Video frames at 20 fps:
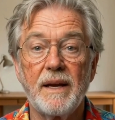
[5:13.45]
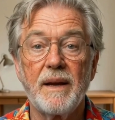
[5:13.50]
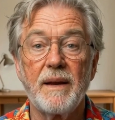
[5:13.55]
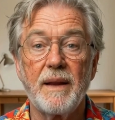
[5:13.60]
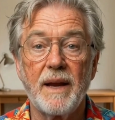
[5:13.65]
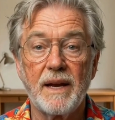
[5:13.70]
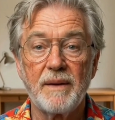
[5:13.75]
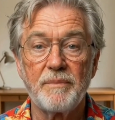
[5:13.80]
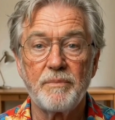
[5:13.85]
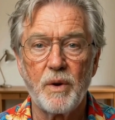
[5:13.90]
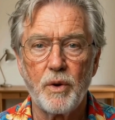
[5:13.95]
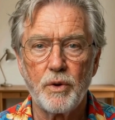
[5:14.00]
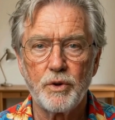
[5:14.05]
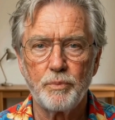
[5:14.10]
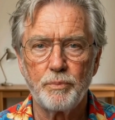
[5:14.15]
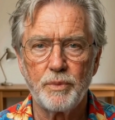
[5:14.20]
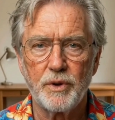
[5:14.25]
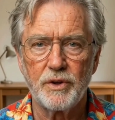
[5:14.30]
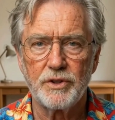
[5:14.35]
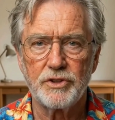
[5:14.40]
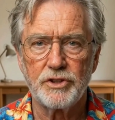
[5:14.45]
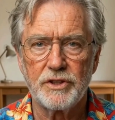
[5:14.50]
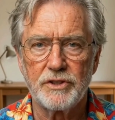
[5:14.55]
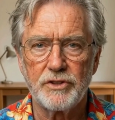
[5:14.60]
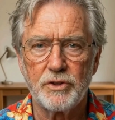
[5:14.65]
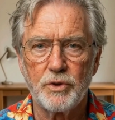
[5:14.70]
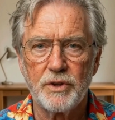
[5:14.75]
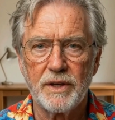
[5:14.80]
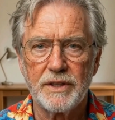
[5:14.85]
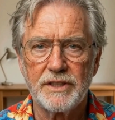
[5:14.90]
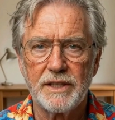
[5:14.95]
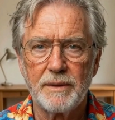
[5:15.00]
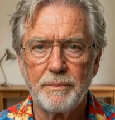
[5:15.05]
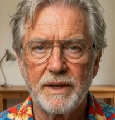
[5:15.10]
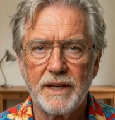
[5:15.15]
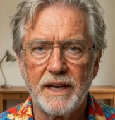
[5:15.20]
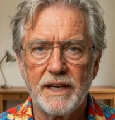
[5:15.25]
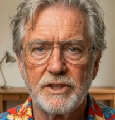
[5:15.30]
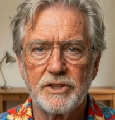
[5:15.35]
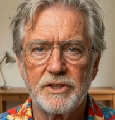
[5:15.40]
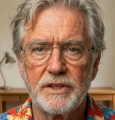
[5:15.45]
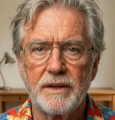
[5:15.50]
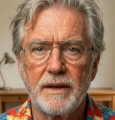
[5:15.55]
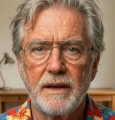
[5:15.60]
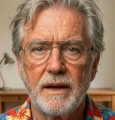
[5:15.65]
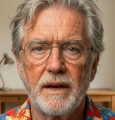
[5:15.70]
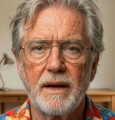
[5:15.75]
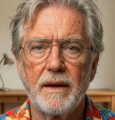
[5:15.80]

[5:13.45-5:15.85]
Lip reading: like voter purges or intimidation,